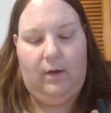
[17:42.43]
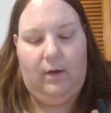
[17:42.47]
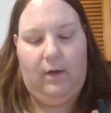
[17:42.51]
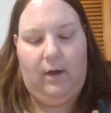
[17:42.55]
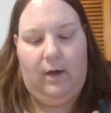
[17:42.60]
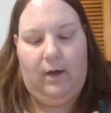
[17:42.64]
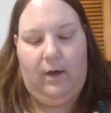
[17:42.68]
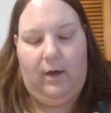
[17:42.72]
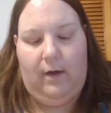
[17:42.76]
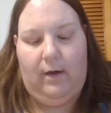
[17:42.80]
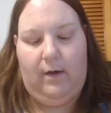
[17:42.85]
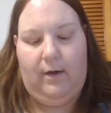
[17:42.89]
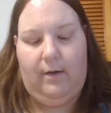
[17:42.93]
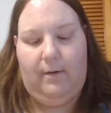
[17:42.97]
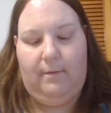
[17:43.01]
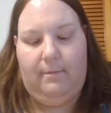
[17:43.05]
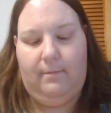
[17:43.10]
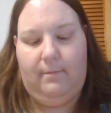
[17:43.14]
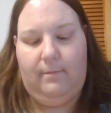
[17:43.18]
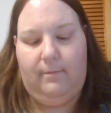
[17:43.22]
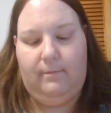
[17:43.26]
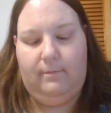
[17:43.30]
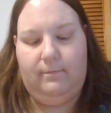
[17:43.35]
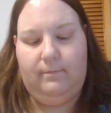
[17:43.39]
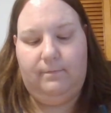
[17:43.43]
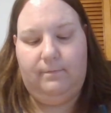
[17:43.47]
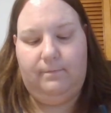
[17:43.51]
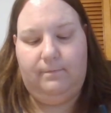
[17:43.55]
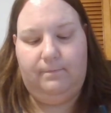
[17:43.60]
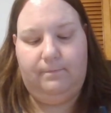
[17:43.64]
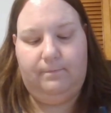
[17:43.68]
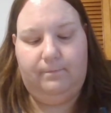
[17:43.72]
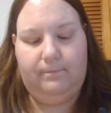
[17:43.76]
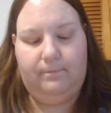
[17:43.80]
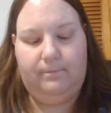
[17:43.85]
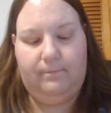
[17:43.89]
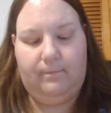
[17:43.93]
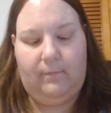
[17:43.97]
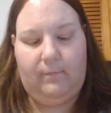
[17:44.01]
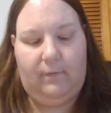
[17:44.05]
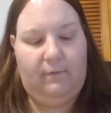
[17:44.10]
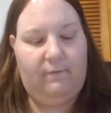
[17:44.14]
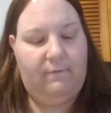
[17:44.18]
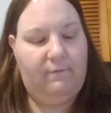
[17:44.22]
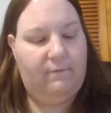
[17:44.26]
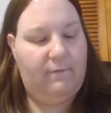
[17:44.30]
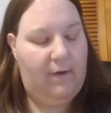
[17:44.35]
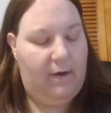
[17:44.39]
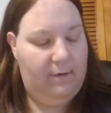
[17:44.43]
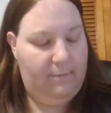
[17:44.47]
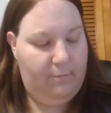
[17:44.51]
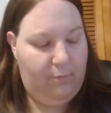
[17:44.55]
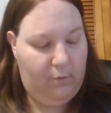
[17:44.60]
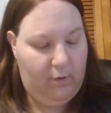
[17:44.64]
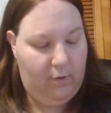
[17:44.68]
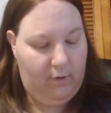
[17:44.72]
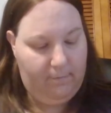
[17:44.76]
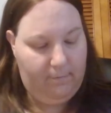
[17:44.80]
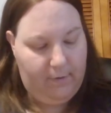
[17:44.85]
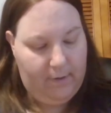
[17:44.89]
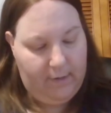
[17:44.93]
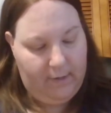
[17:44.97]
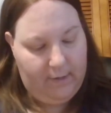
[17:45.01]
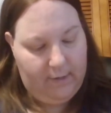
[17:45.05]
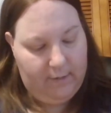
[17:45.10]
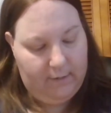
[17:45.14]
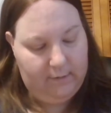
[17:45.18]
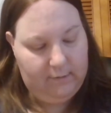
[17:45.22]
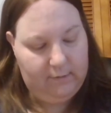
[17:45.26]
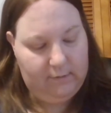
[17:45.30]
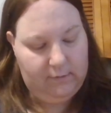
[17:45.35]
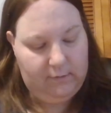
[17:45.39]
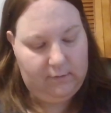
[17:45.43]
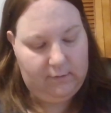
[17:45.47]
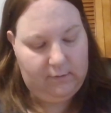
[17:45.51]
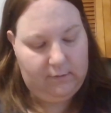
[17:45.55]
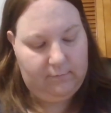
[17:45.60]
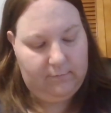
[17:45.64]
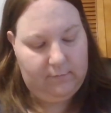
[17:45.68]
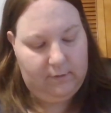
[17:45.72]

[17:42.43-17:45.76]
fine point pens.